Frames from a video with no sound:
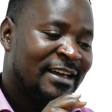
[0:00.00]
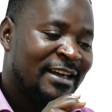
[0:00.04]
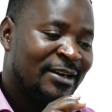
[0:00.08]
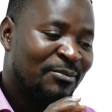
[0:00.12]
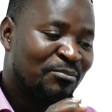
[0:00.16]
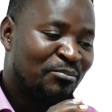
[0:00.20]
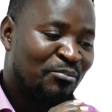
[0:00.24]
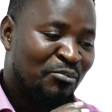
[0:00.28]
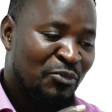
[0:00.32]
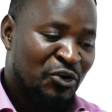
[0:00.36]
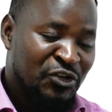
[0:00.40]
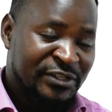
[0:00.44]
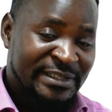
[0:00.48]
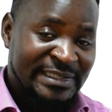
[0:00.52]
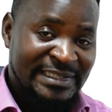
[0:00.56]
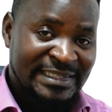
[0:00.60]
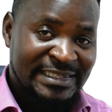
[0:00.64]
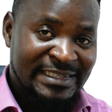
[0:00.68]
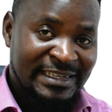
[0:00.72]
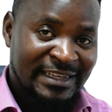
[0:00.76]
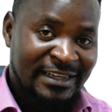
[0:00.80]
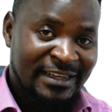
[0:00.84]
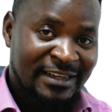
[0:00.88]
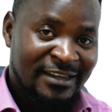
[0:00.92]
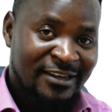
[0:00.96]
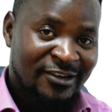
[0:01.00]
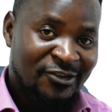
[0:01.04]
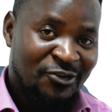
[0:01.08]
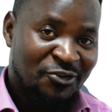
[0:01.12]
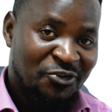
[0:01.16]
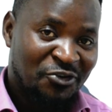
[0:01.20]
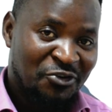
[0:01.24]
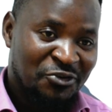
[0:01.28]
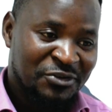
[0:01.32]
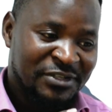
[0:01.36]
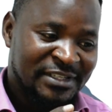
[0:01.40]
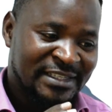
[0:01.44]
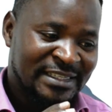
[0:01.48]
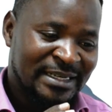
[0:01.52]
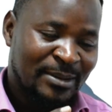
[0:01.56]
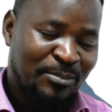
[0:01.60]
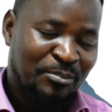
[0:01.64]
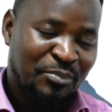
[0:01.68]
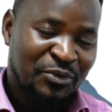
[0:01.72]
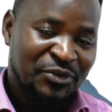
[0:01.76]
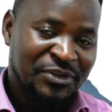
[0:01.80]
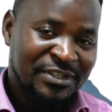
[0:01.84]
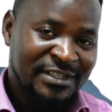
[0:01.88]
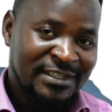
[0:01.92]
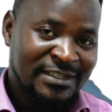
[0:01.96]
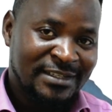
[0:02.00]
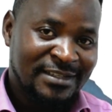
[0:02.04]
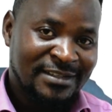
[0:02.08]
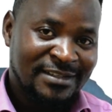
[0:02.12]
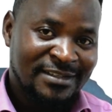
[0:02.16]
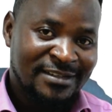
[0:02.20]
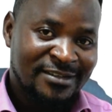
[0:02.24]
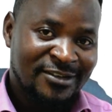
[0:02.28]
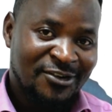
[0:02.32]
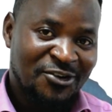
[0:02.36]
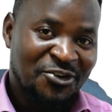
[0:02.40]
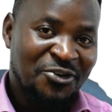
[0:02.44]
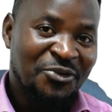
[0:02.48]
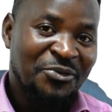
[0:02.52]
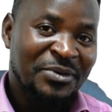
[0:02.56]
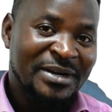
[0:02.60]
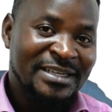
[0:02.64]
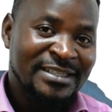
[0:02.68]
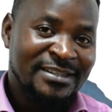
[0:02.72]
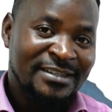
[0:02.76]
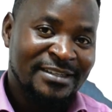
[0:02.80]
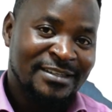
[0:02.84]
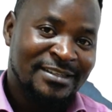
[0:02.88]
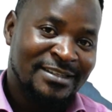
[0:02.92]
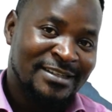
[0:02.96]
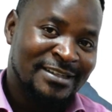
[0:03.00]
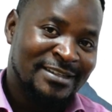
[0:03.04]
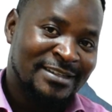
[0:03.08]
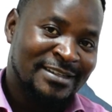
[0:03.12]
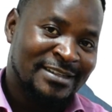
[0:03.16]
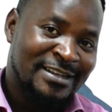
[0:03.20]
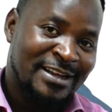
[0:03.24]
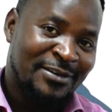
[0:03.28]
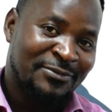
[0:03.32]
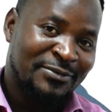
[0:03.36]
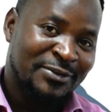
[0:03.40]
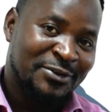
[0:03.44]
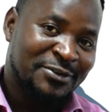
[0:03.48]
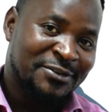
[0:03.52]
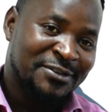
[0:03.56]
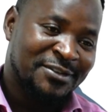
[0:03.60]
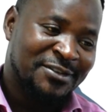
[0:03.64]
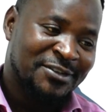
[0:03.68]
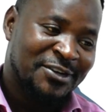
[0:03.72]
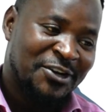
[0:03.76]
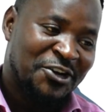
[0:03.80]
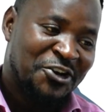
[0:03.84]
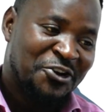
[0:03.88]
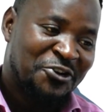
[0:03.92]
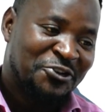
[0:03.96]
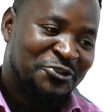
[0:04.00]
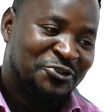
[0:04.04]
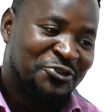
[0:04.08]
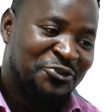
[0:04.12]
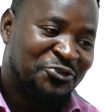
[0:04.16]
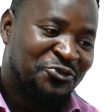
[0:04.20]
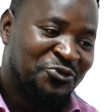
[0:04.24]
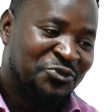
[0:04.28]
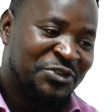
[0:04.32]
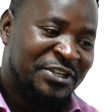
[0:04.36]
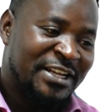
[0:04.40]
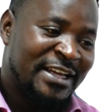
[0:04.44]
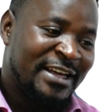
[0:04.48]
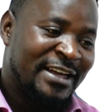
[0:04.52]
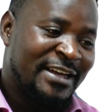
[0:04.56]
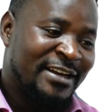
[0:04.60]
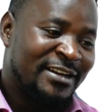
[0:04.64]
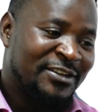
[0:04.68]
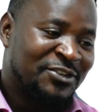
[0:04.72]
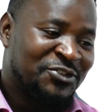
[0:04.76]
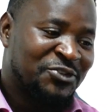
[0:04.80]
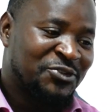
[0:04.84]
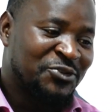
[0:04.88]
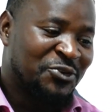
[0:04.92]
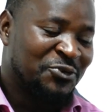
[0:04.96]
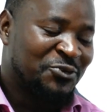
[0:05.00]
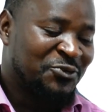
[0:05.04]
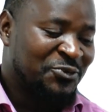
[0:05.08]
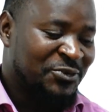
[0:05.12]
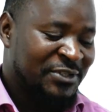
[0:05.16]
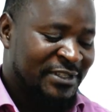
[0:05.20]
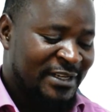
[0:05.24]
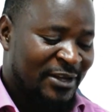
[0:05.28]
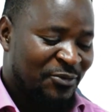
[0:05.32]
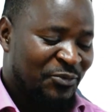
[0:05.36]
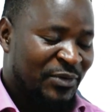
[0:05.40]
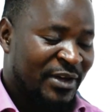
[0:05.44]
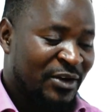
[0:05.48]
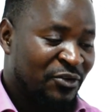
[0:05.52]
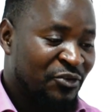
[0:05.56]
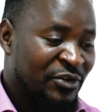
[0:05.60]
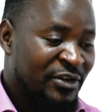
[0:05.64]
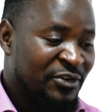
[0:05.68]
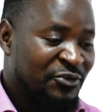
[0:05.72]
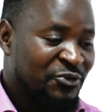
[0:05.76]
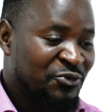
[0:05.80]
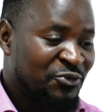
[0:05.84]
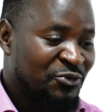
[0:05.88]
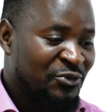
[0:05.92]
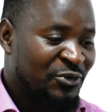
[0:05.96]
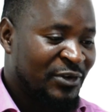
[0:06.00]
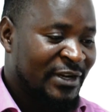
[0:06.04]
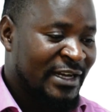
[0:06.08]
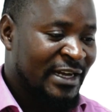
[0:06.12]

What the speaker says: mostly on supports or resistance levels. So today, so to say, we are going to look